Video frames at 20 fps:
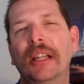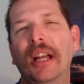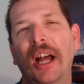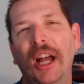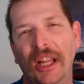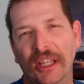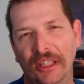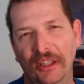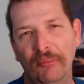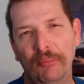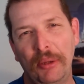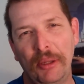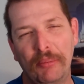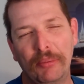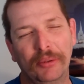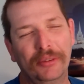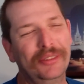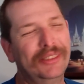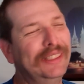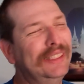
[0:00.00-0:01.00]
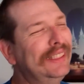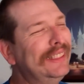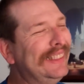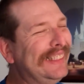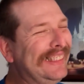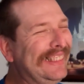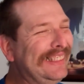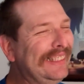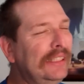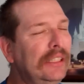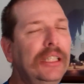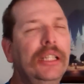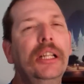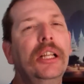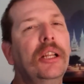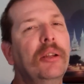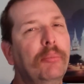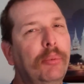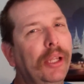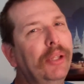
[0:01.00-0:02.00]
I love people.
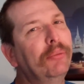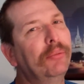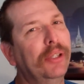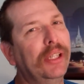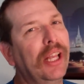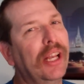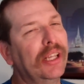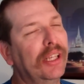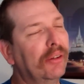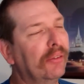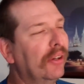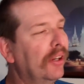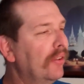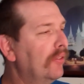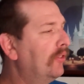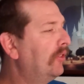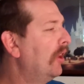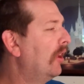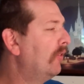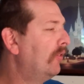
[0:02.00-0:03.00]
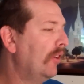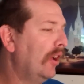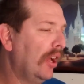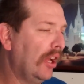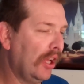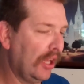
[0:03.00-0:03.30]
But we gotta get rid of stuff.